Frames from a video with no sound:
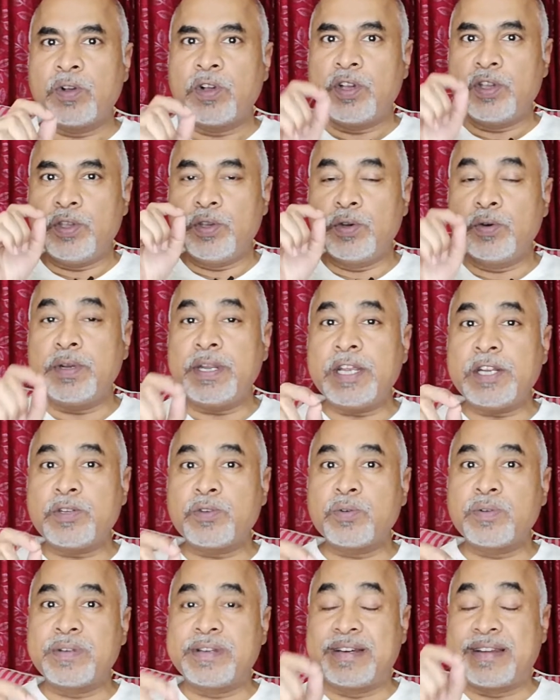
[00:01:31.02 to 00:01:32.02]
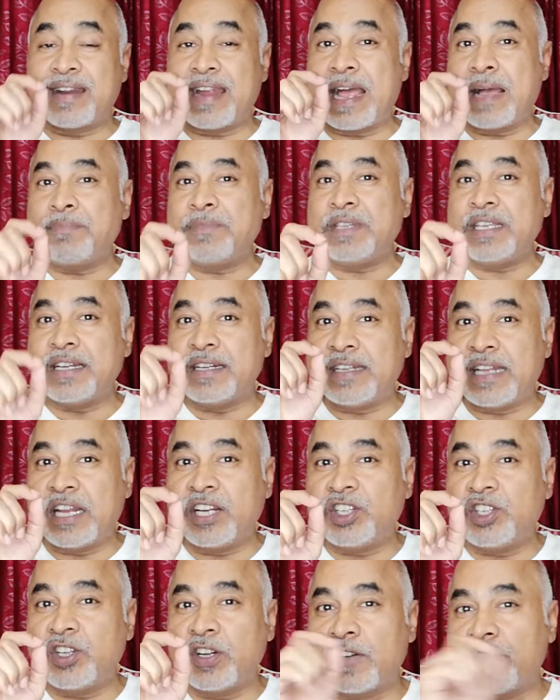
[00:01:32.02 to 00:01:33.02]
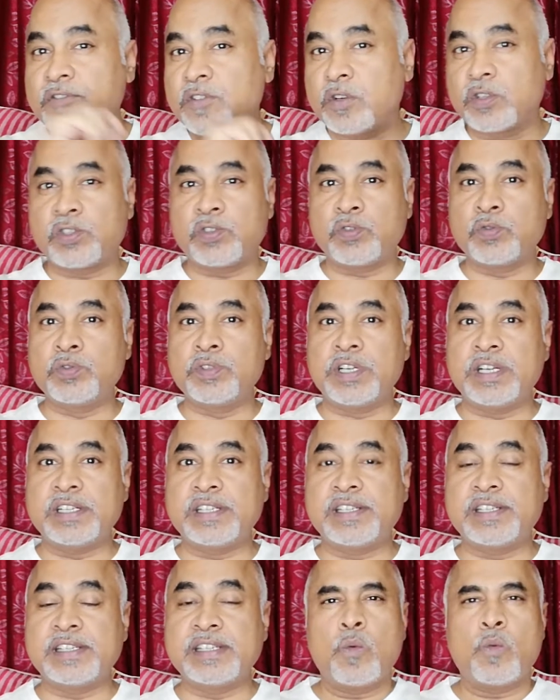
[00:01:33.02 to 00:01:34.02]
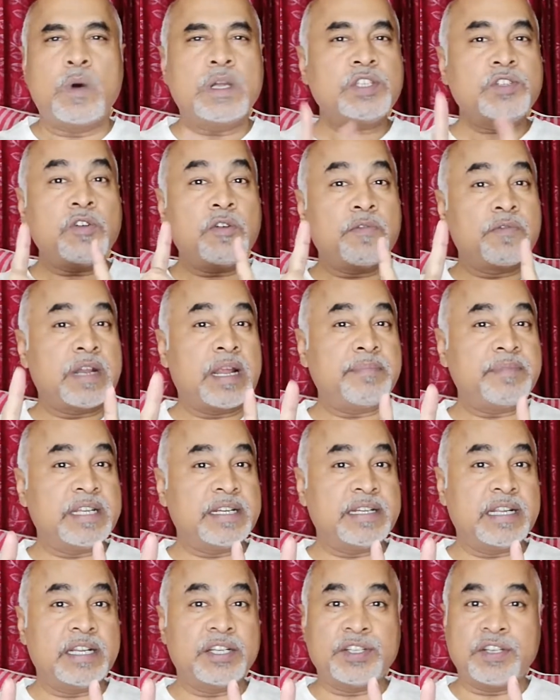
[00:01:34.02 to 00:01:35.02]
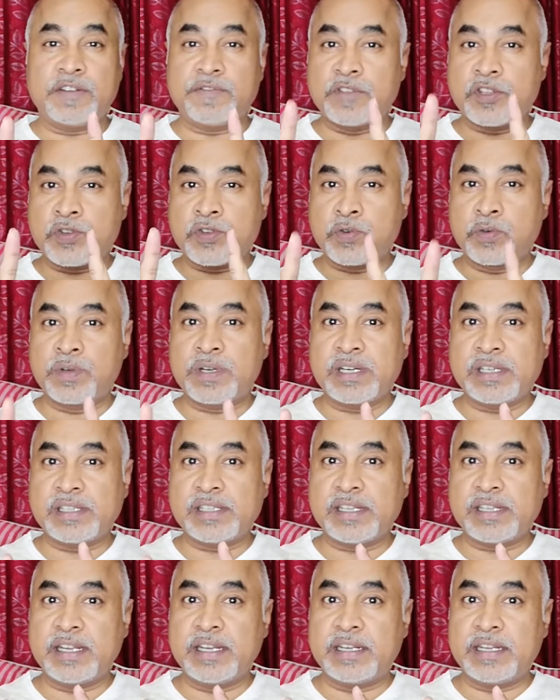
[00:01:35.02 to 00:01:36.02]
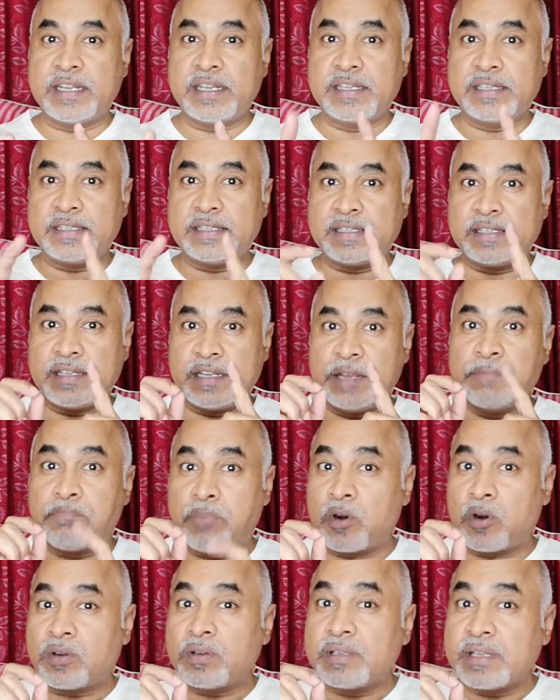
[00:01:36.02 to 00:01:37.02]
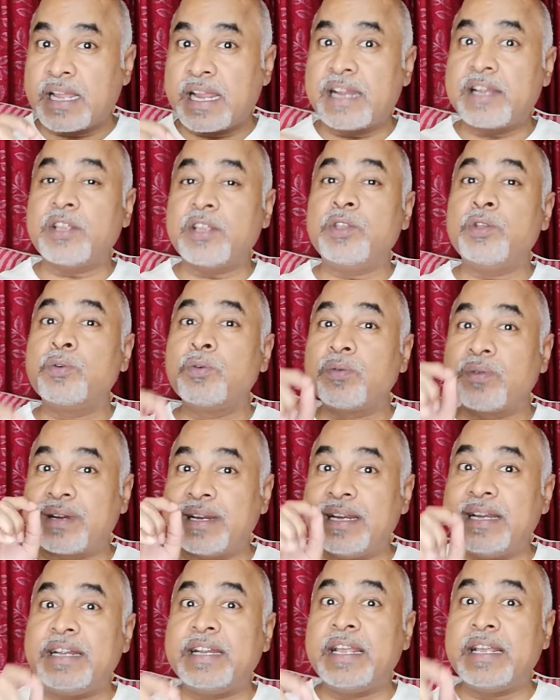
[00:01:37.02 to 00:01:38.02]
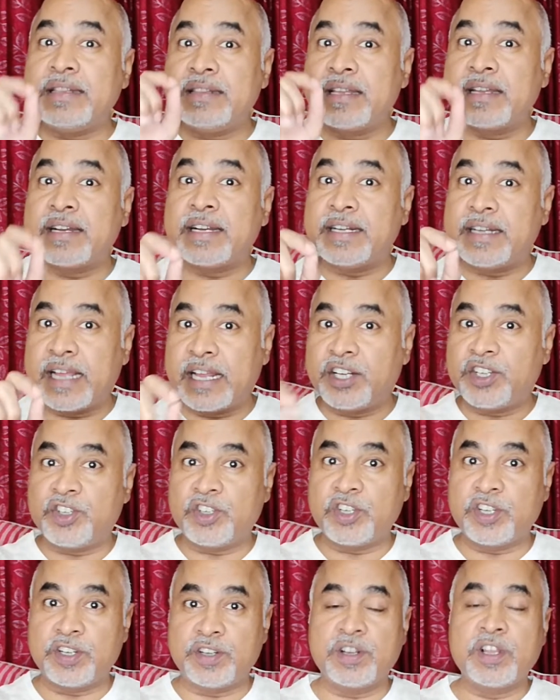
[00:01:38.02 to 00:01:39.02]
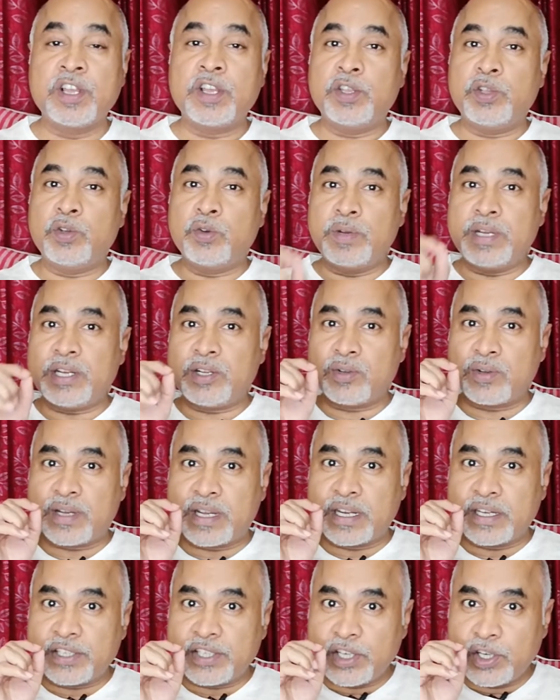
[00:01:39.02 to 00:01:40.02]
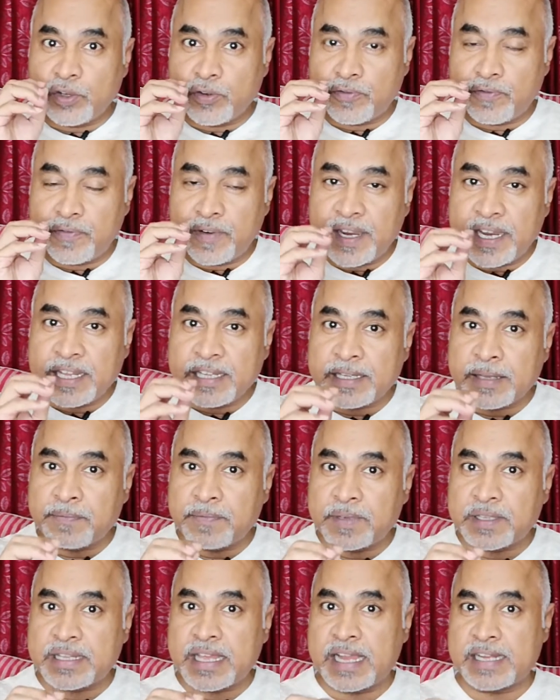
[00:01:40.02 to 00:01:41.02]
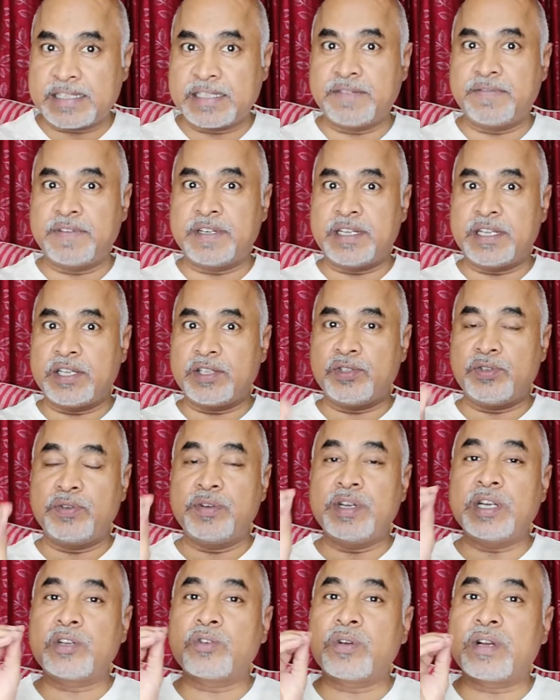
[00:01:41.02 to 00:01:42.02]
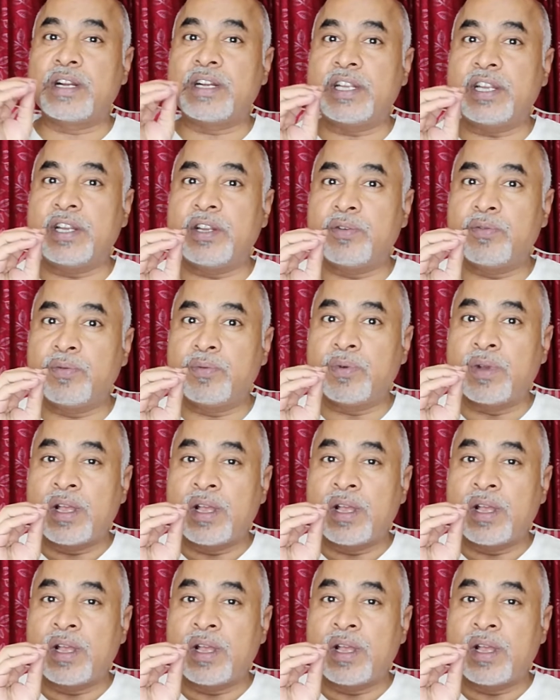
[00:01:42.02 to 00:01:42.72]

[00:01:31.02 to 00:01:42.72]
You need to grab the attention of your students. Once you have grabbed the attention of the students, it is important that you retain their attention. You need to continue feeding them with activities. You need to continue